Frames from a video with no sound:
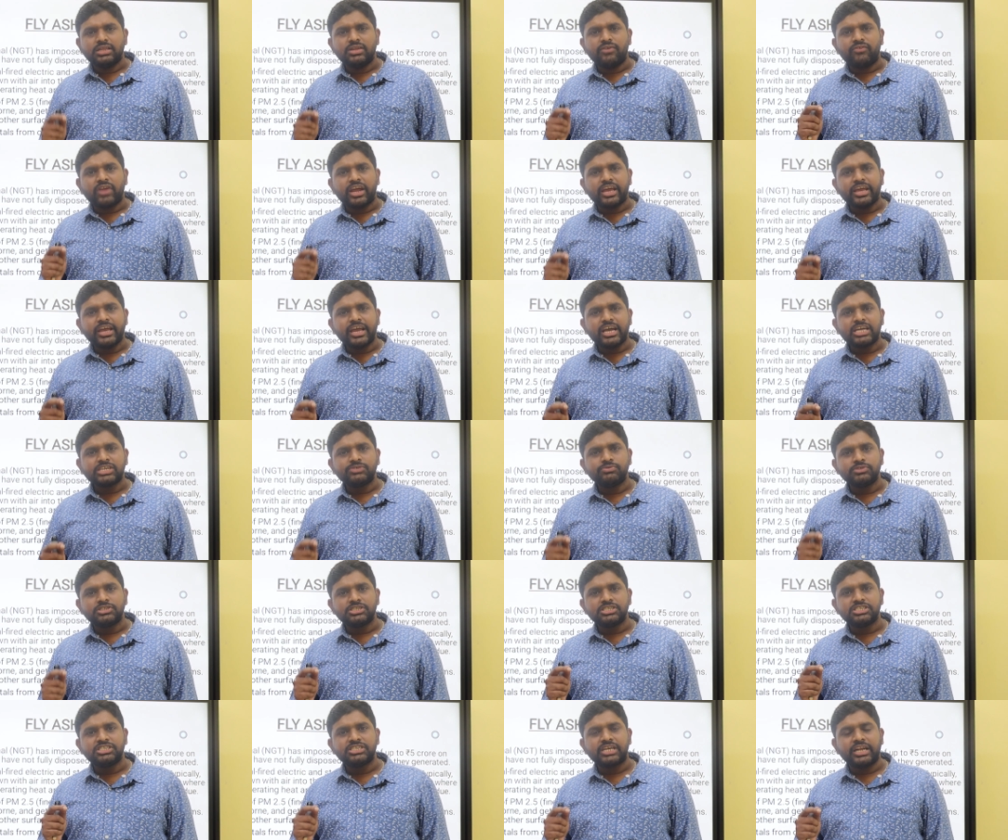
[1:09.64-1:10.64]
the fly ash
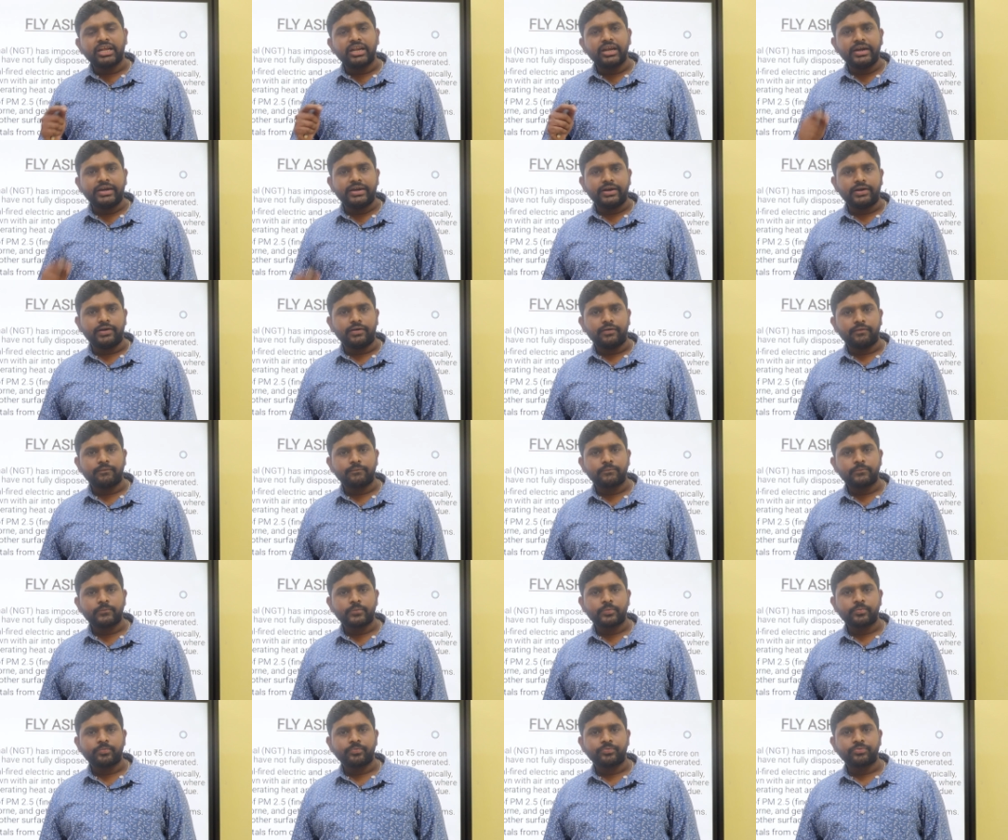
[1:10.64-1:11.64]
which is generated,
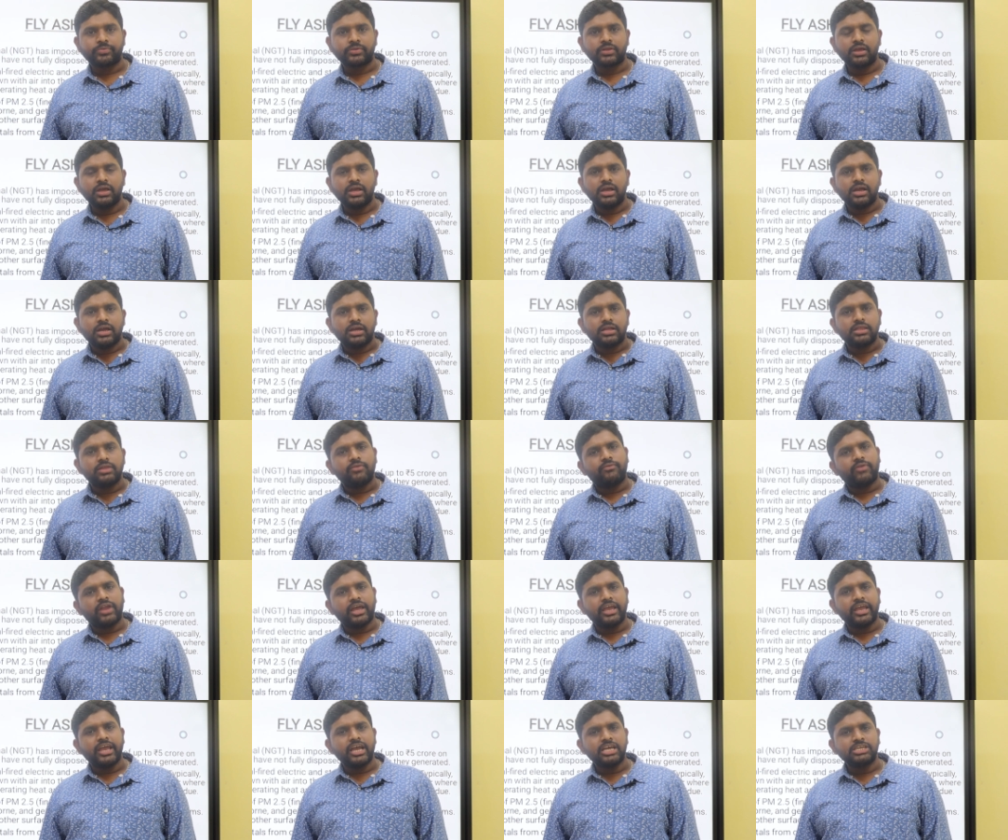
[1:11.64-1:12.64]
the
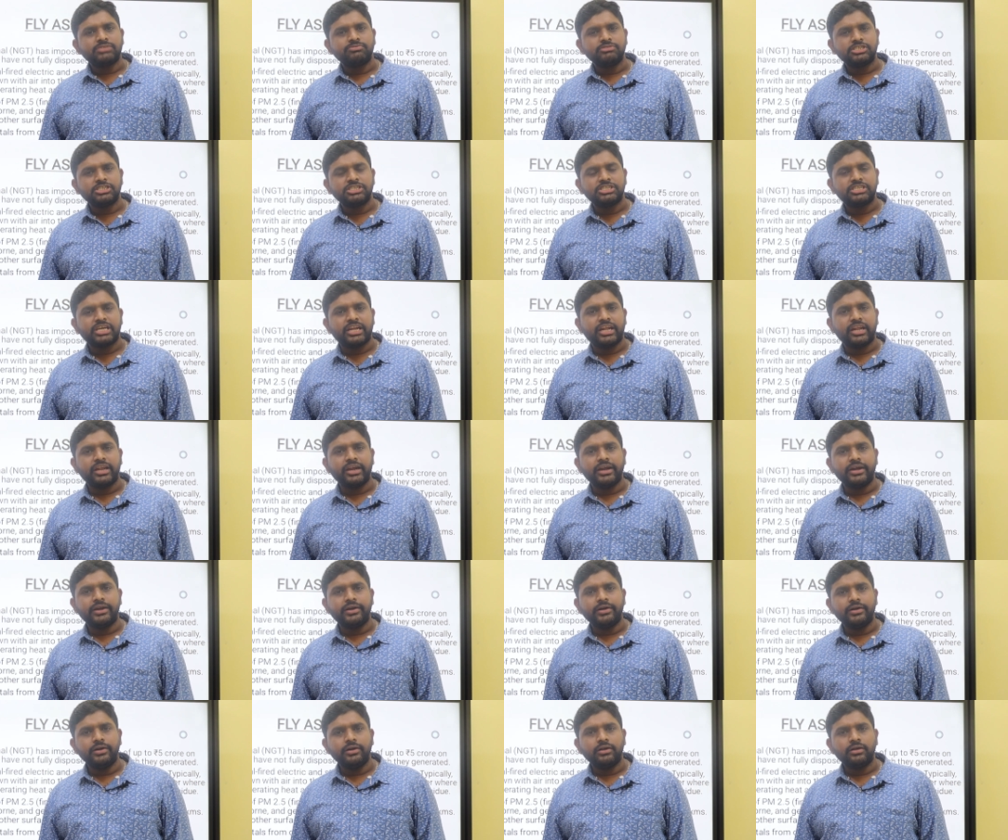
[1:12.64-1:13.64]
fly ash which is
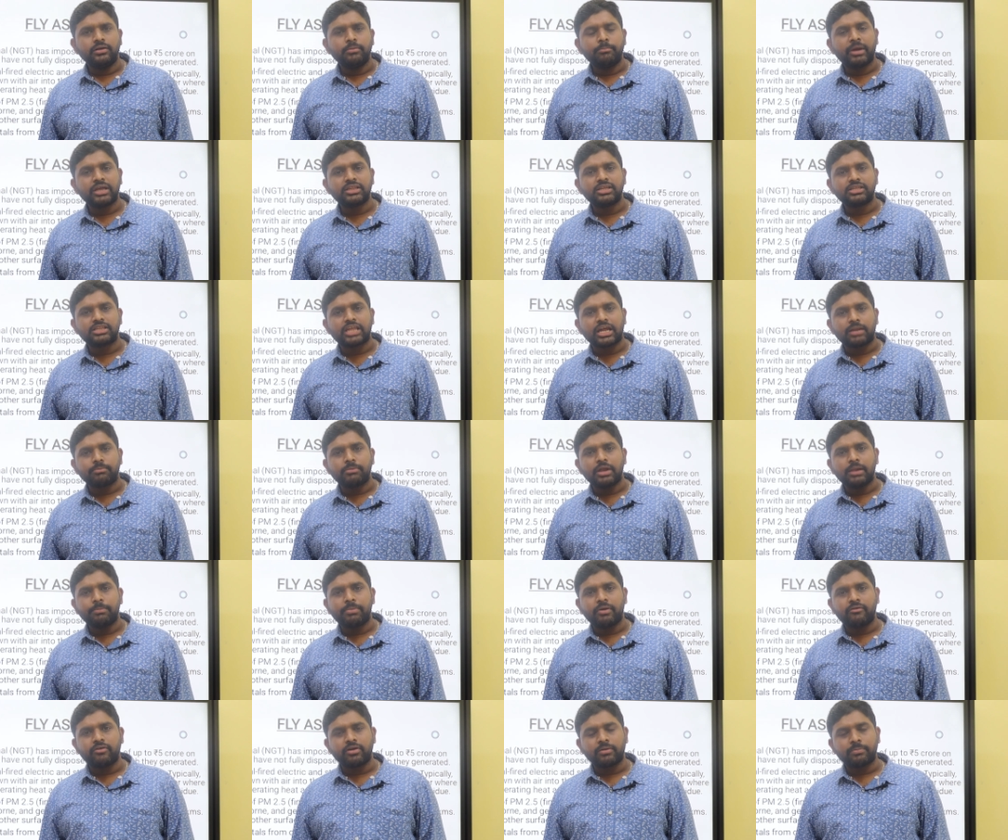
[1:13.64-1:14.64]
generated by the
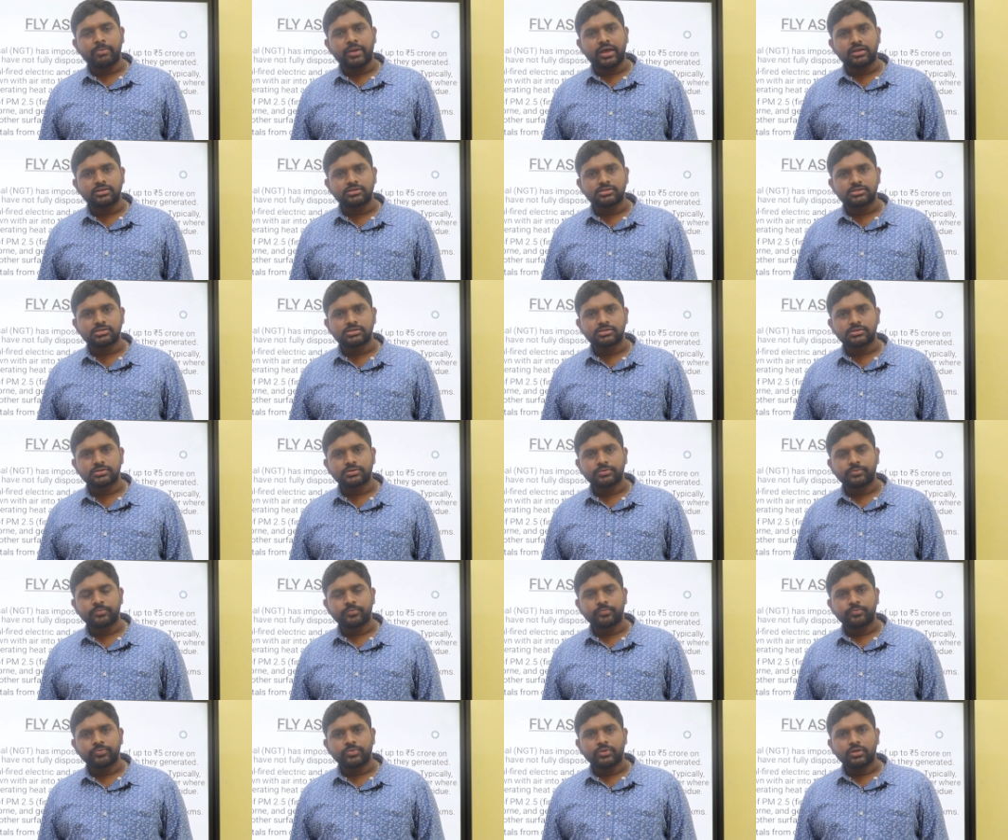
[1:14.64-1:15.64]
thermal power plants,
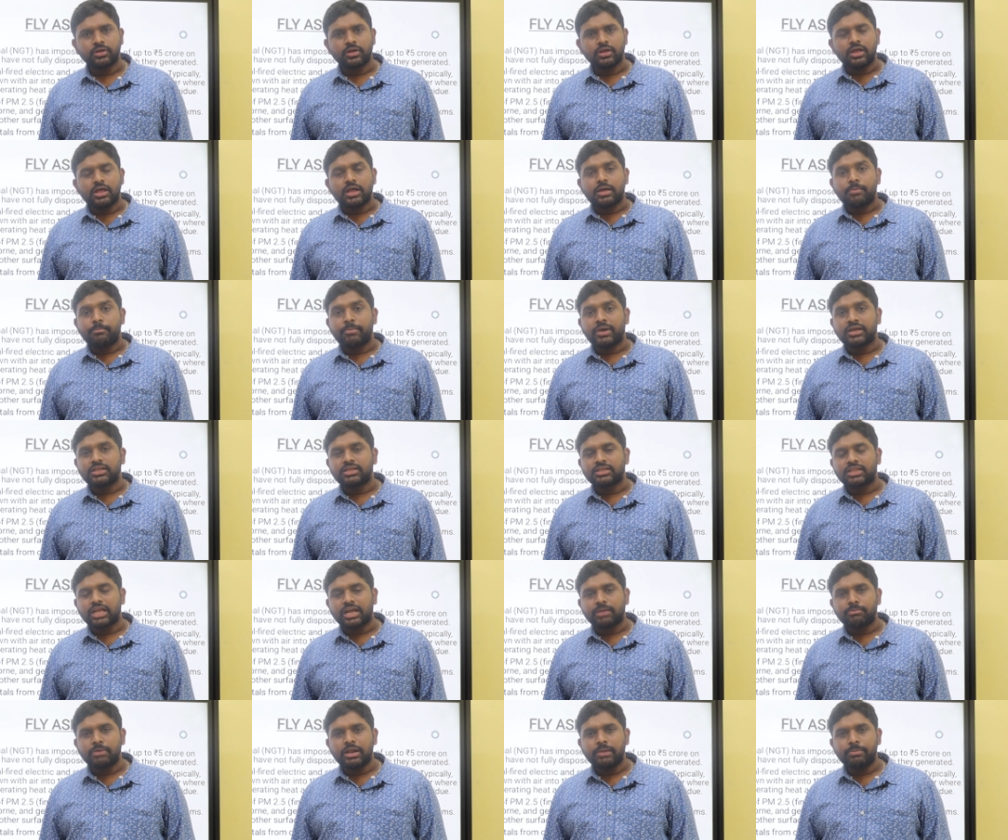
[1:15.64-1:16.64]
by
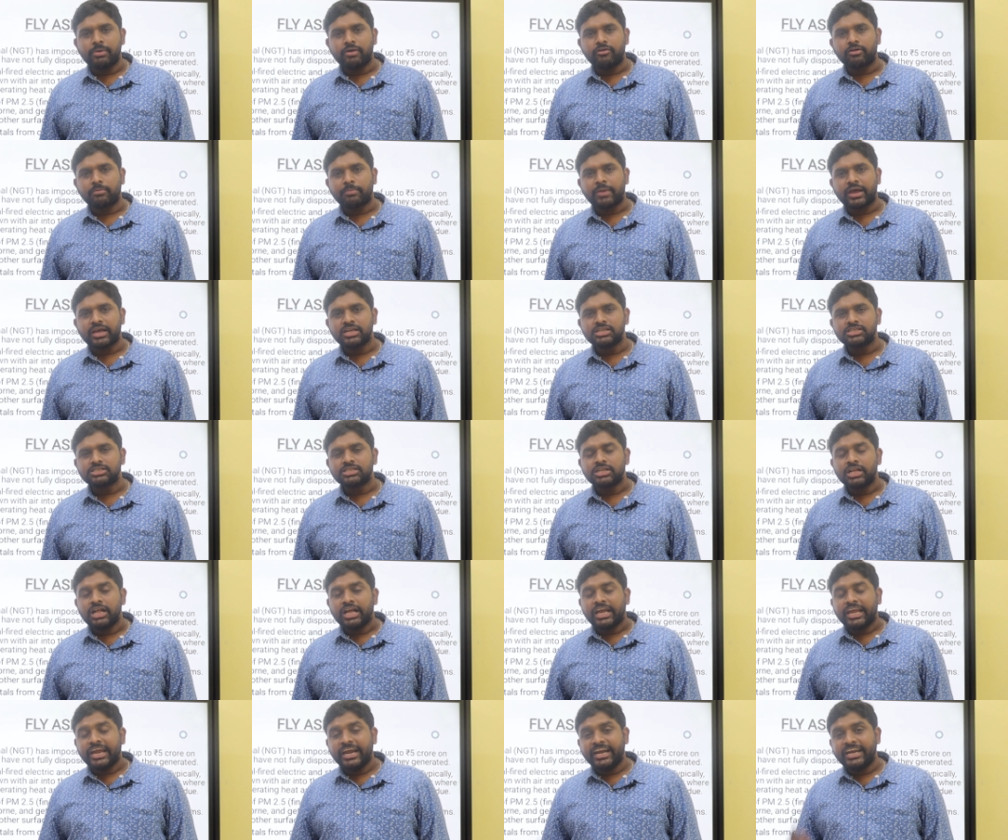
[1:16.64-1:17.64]
the thermal power
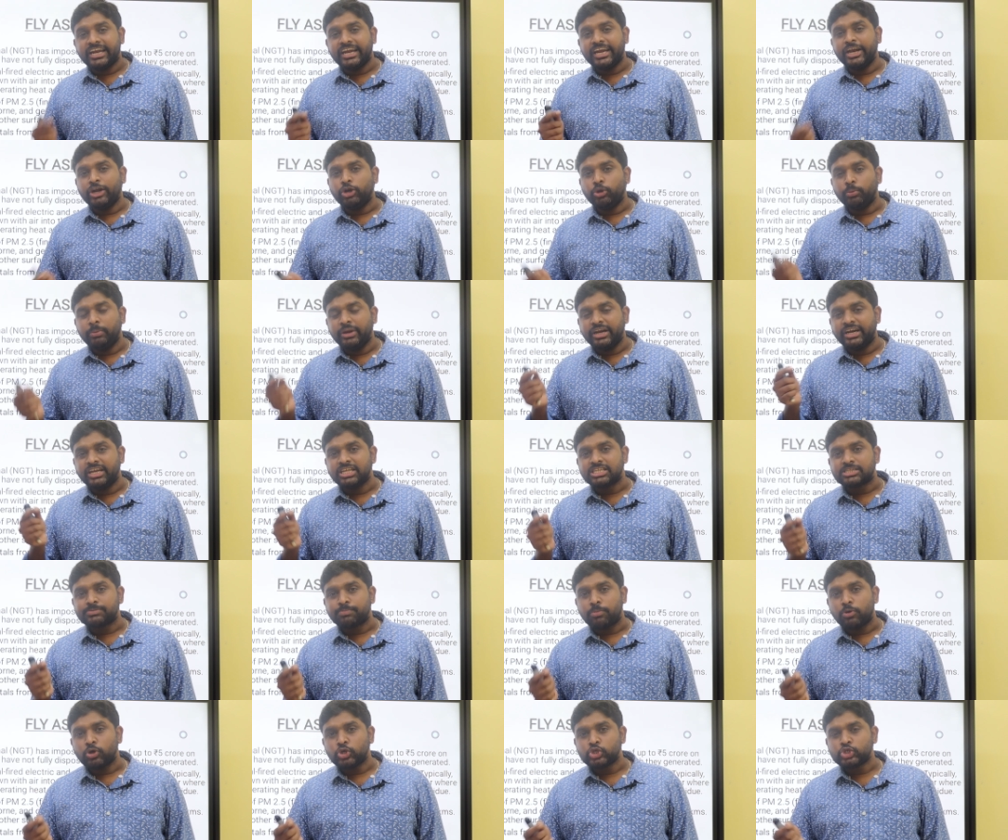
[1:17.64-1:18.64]
plants, it need to be
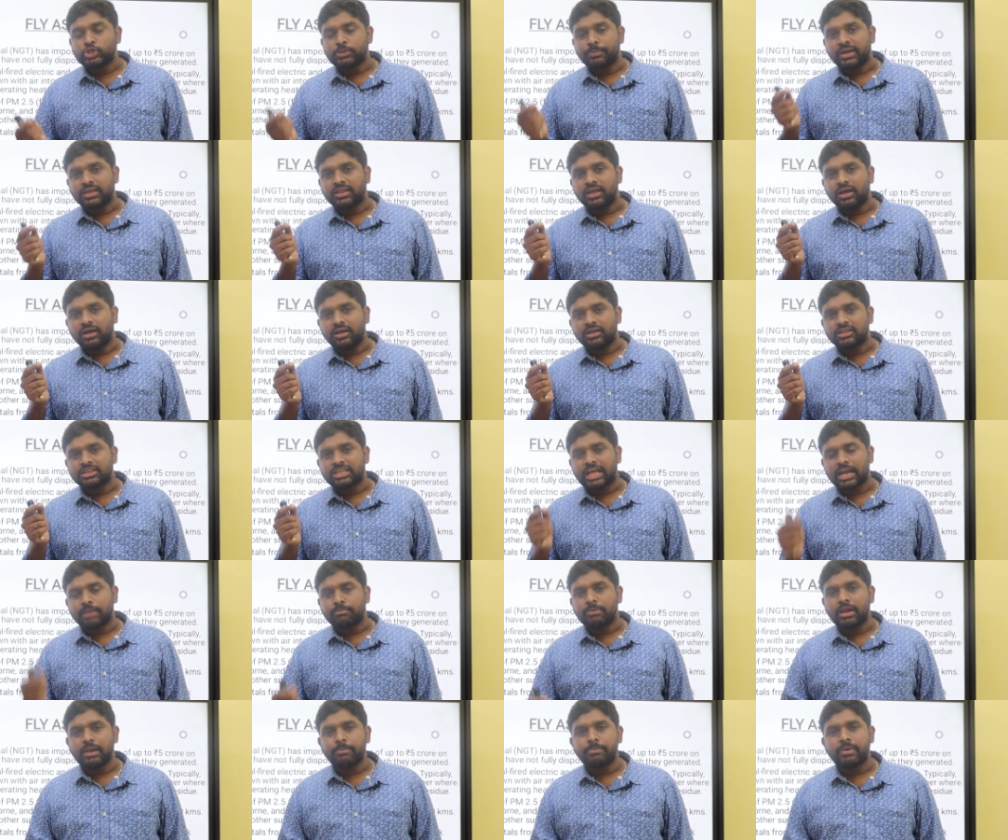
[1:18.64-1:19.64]
disposed by the
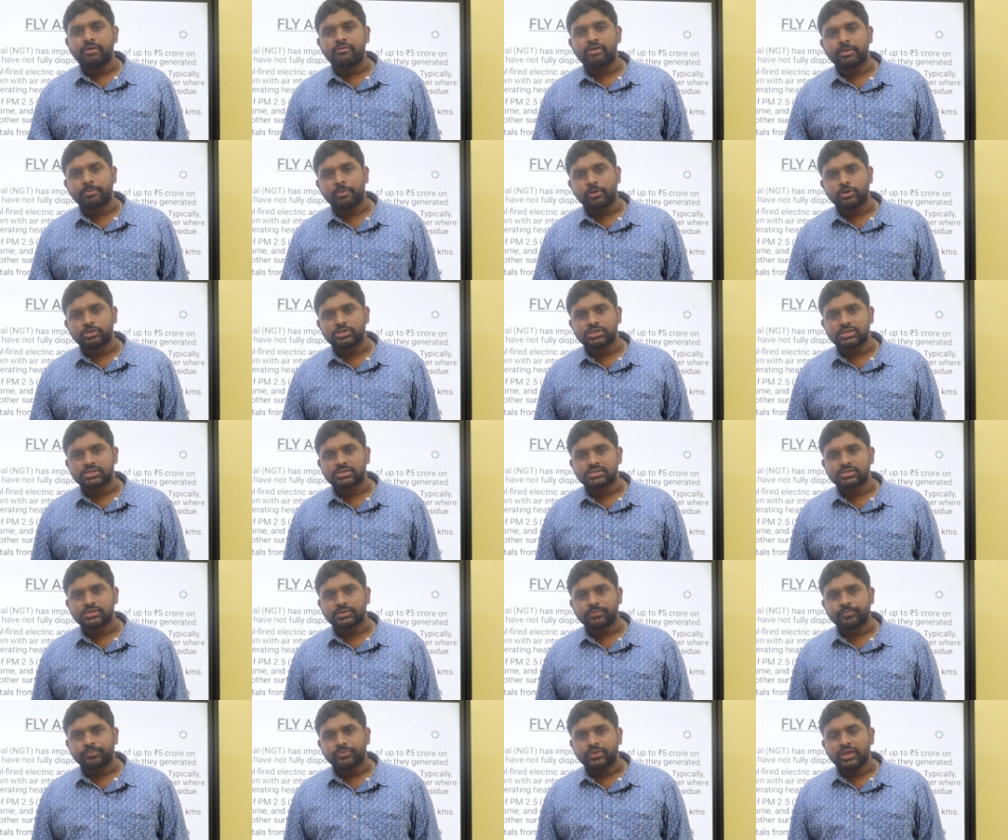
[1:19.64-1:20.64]
thermal power
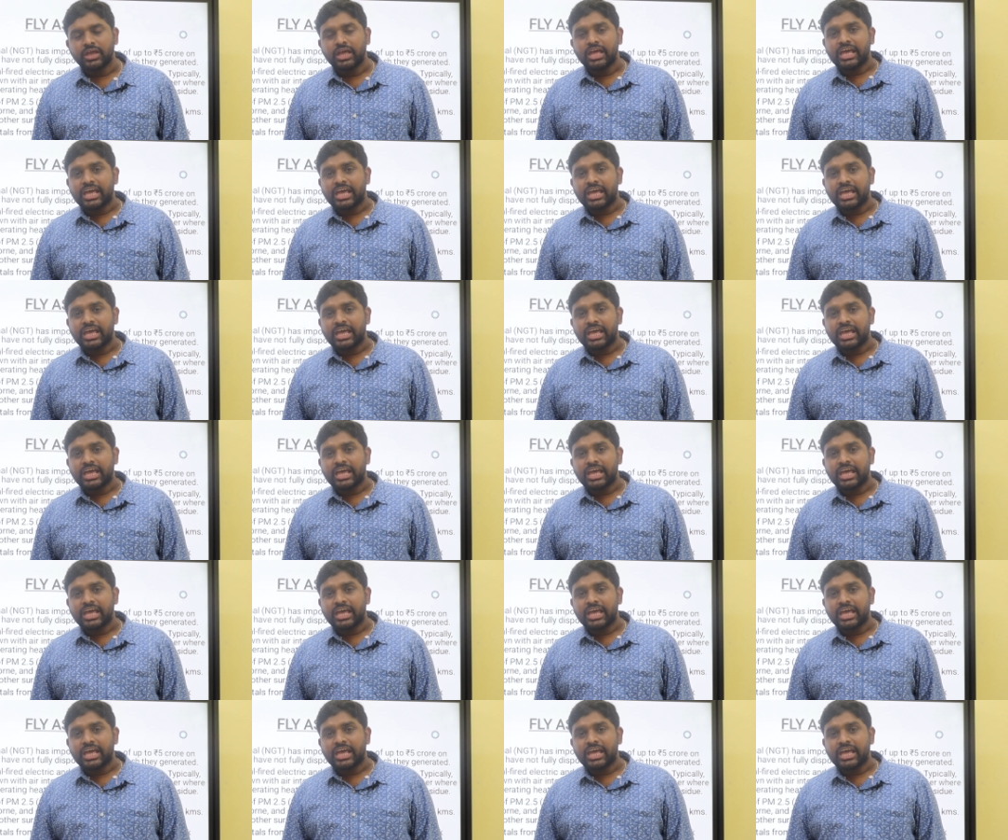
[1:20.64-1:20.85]
projects.